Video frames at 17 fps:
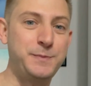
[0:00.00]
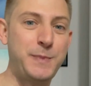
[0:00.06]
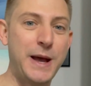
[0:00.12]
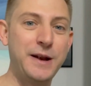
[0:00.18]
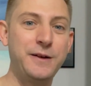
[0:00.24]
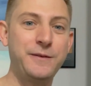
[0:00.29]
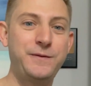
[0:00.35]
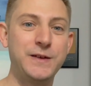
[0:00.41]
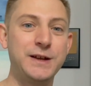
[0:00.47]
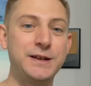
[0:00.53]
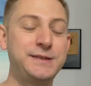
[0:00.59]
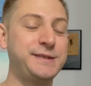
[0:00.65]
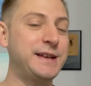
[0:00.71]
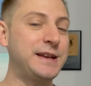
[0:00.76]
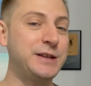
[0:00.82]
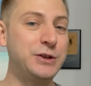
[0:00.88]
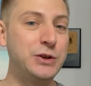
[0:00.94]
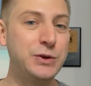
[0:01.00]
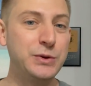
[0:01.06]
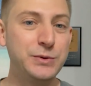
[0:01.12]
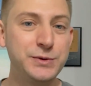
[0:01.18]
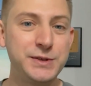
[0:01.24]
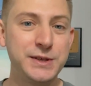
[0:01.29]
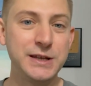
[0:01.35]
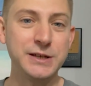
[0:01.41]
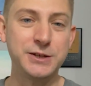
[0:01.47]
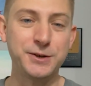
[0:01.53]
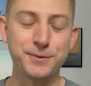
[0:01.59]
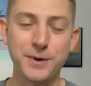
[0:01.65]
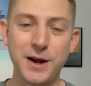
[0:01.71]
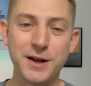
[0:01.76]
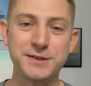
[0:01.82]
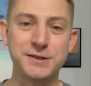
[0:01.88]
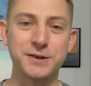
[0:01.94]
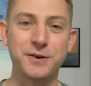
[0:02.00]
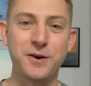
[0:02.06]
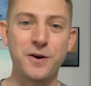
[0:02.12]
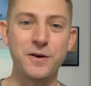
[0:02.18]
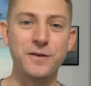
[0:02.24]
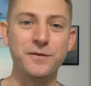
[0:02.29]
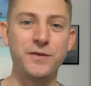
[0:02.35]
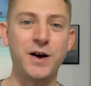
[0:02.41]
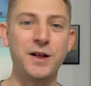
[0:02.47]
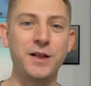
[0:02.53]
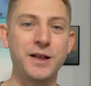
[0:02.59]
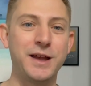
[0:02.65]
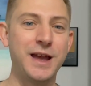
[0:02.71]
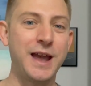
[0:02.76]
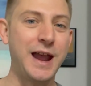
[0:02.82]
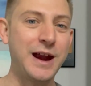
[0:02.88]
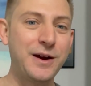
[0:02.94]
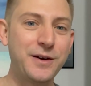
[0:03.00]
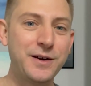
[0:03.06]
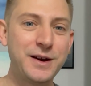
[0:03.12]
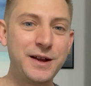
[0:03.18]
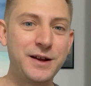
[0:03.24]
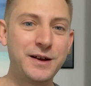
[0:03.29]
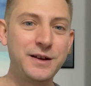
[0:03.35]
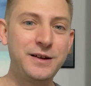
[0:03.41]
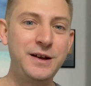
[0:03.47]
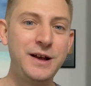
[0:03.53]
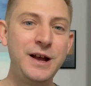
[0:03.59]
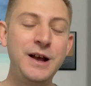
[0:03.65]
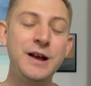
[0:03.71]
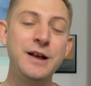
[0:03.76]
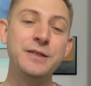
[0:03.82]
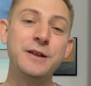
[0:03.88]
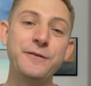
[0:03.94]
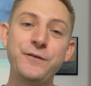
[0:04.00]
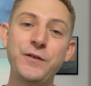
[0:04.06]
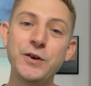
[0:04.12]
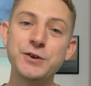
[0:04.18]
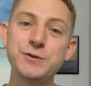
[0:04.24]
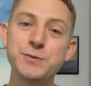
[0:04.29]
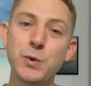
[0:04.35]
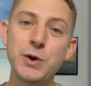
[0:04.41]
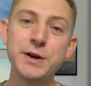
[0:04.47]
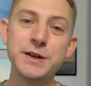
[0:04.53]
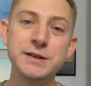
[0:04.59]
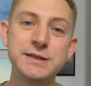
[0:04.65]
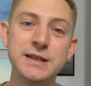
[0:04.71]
benefits and use the Terraza Carnivale area. The first one is